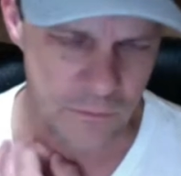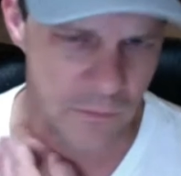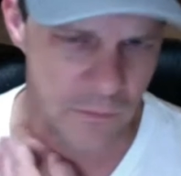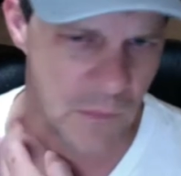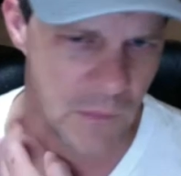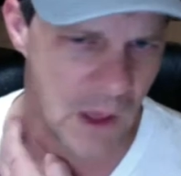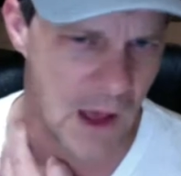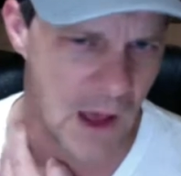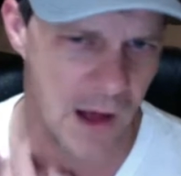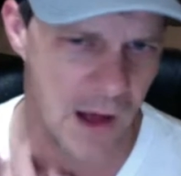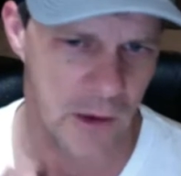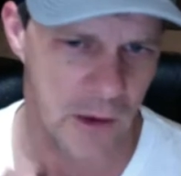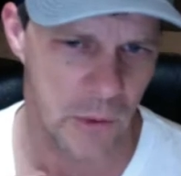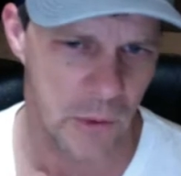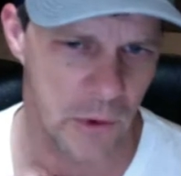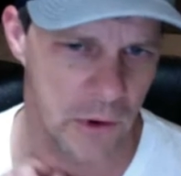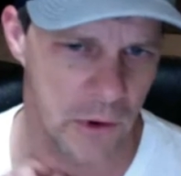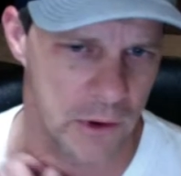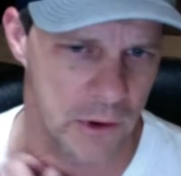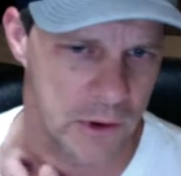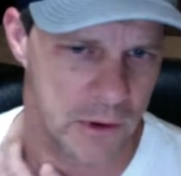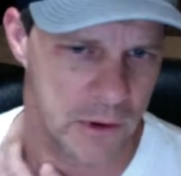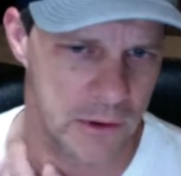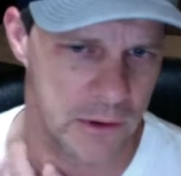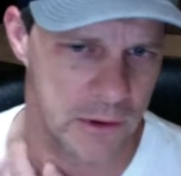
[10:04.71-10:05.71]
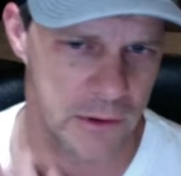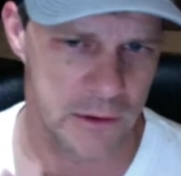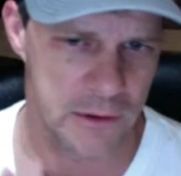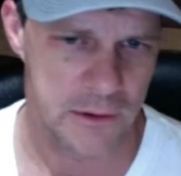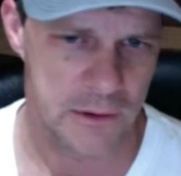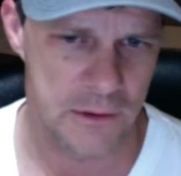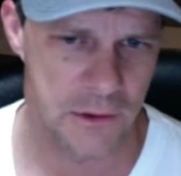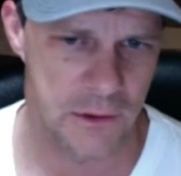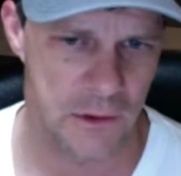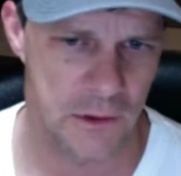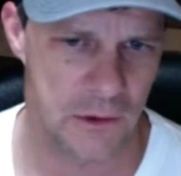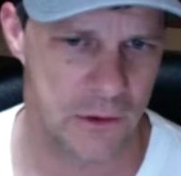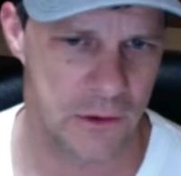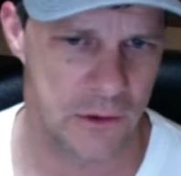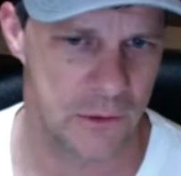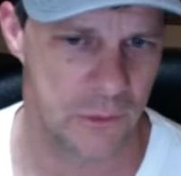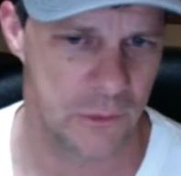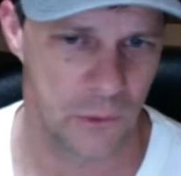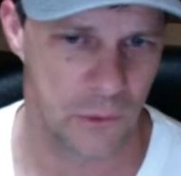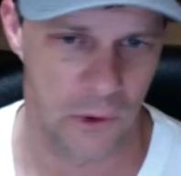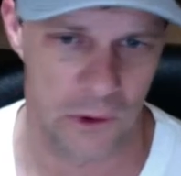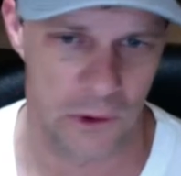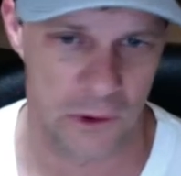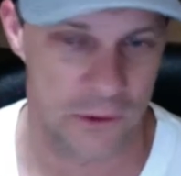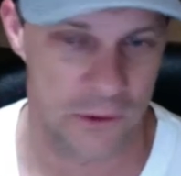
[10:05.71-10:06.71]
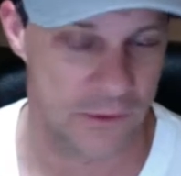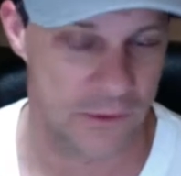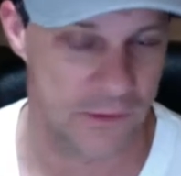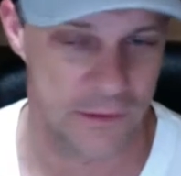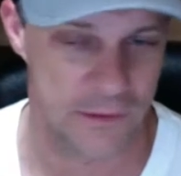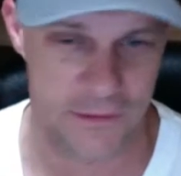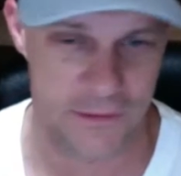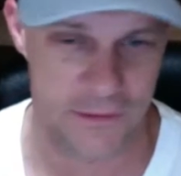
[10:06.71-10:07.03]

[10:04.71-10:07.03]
how to work work on